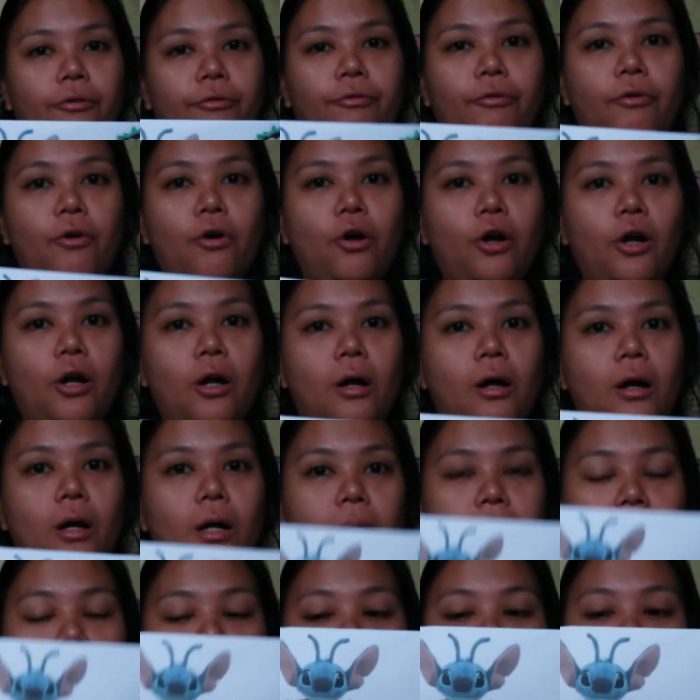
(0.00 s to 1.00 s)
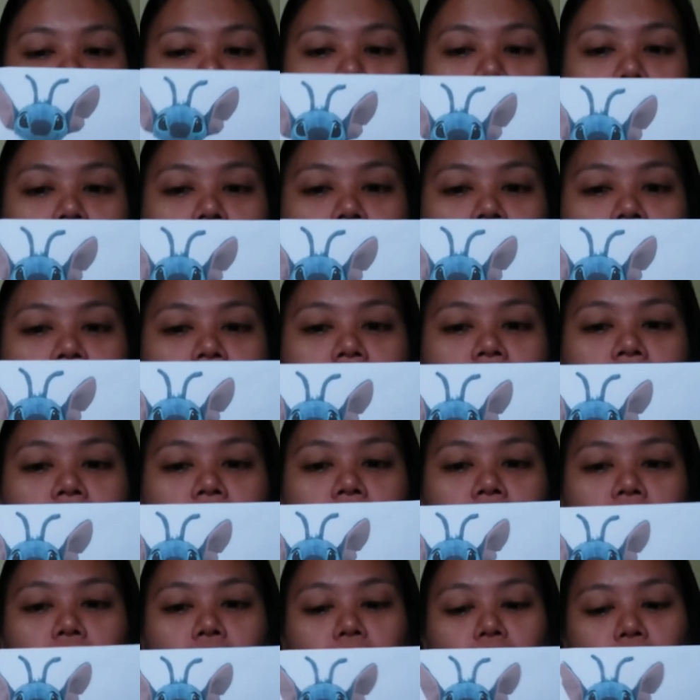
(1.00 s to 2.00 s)
4 arms,
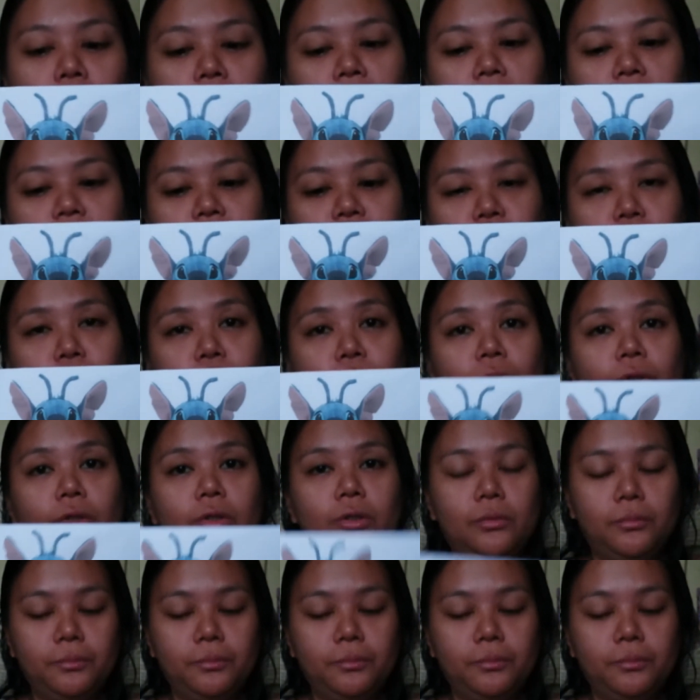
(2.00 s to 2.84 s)
with the suit.